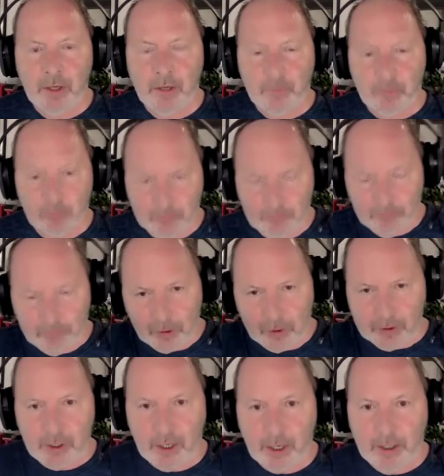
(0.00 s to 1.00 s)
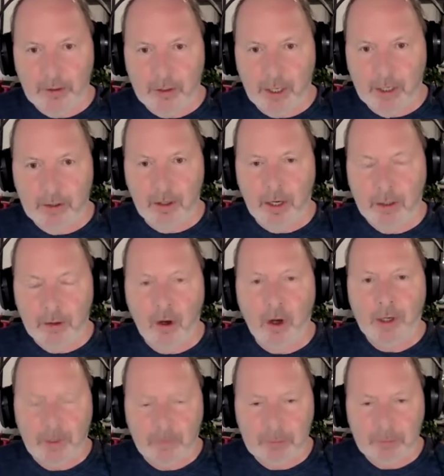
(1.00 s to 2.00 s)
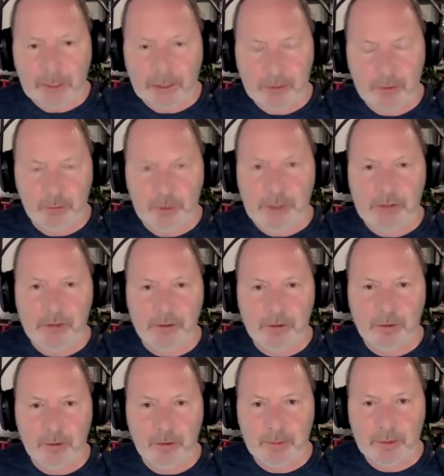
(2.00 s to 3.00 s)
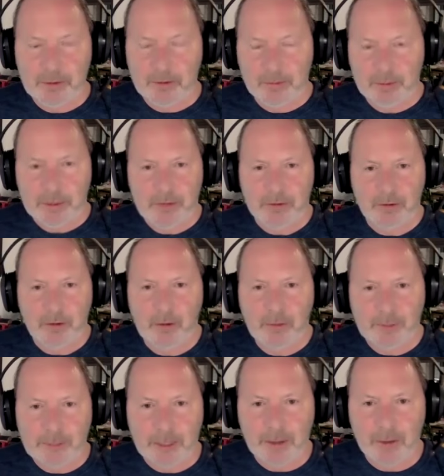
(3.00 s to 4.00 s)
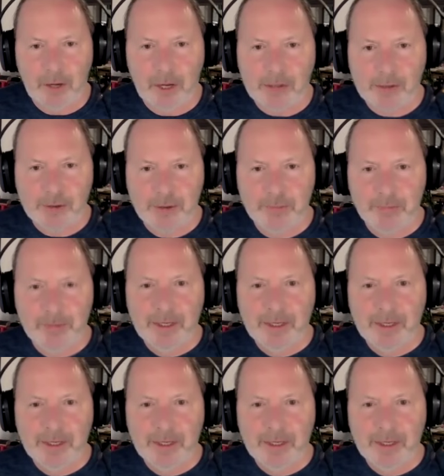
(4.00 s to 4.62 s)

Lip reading: for various height and not have any extra pieces to it because the pieces always get lost.